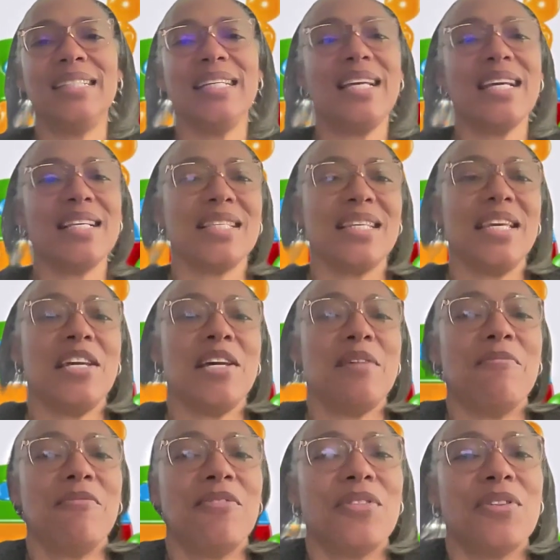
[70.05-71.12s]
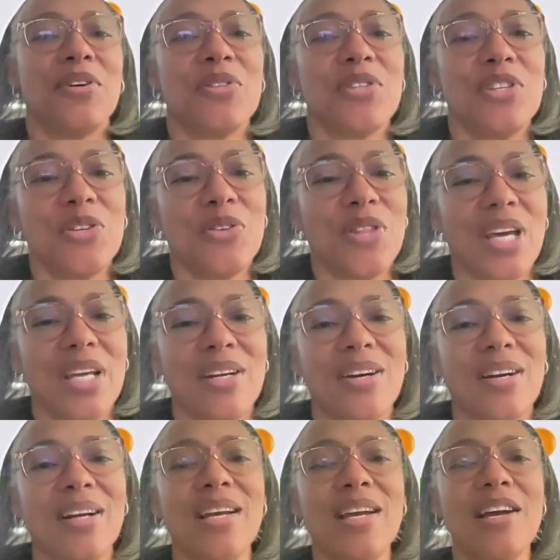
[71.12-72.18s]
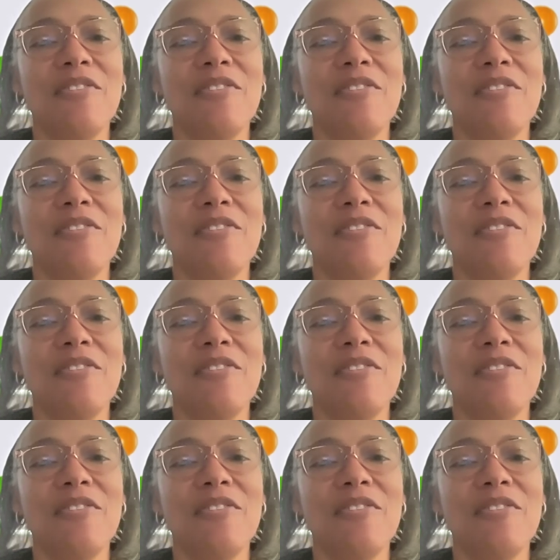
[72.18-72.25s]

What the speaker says: DSM for those of you that are